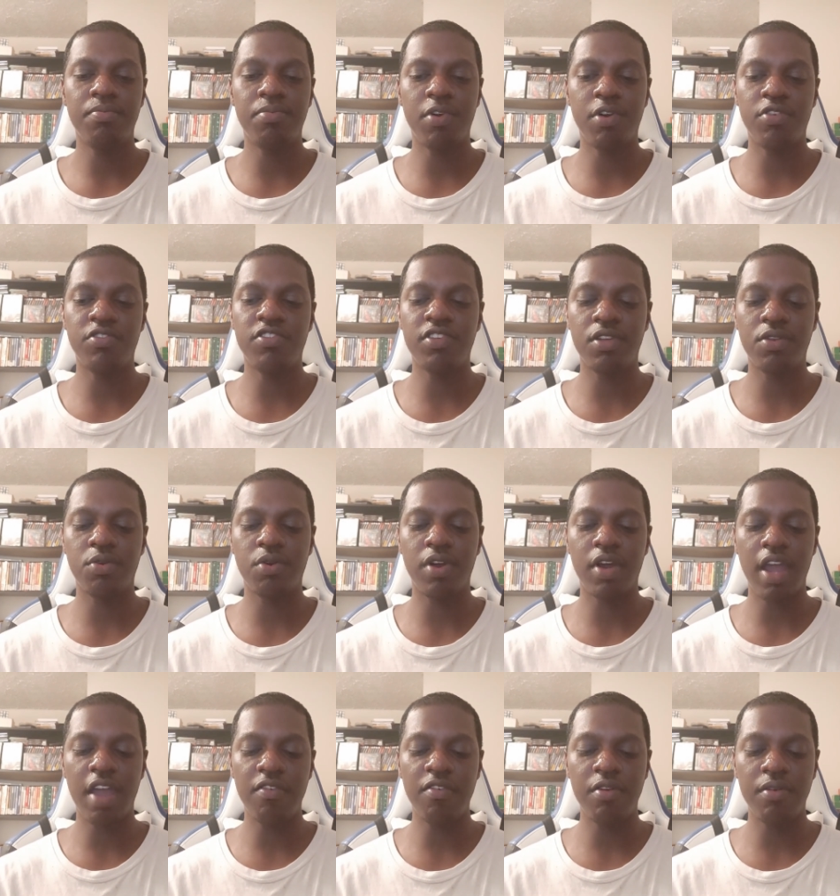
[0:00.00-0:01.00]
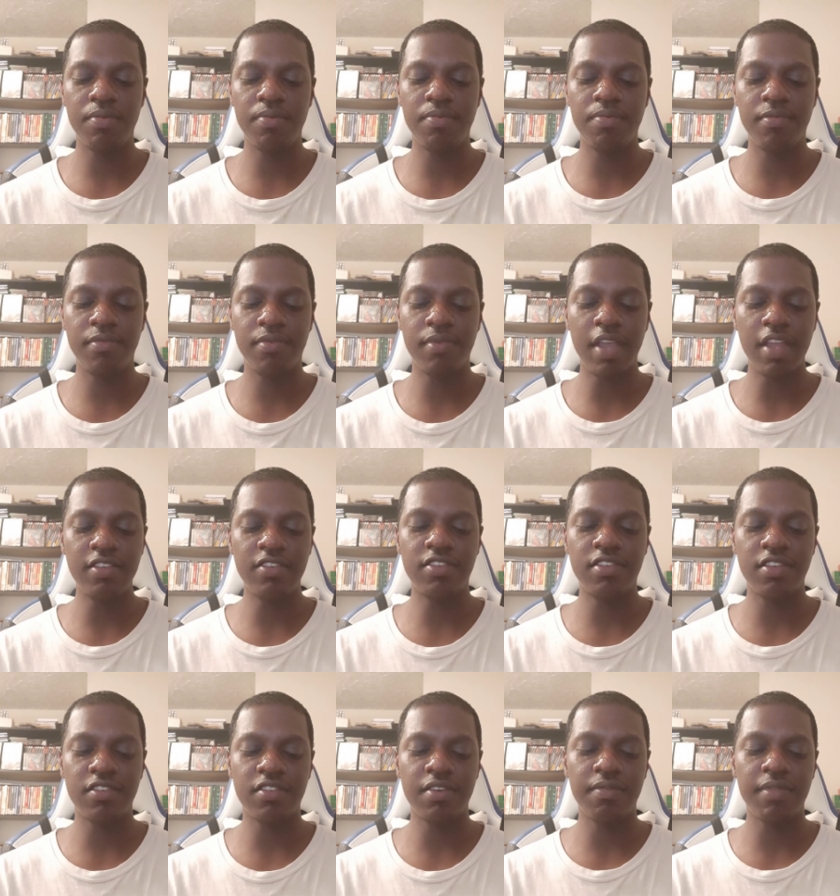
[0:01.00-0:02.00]
person or every
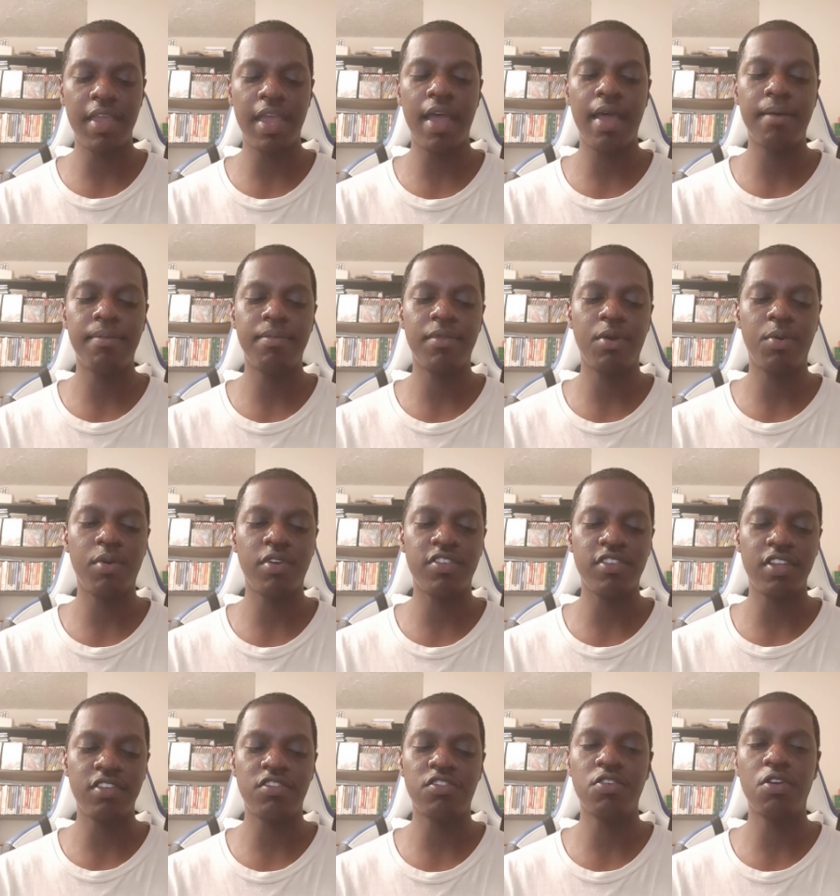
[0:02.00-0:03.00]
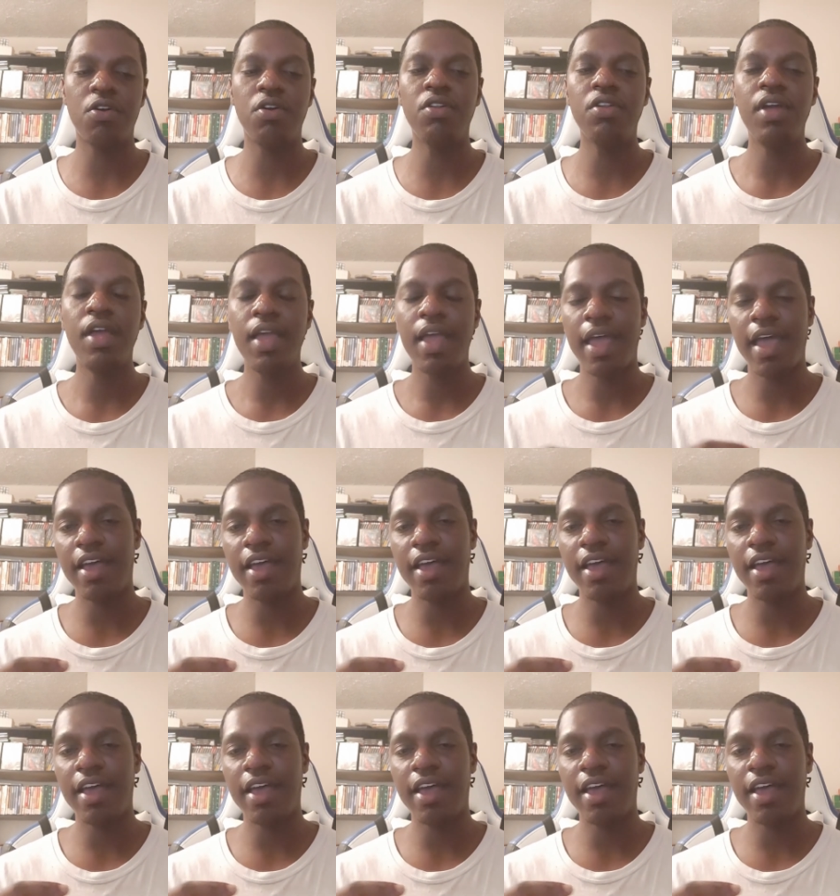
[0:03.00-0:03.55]
instance of the app that where it's installed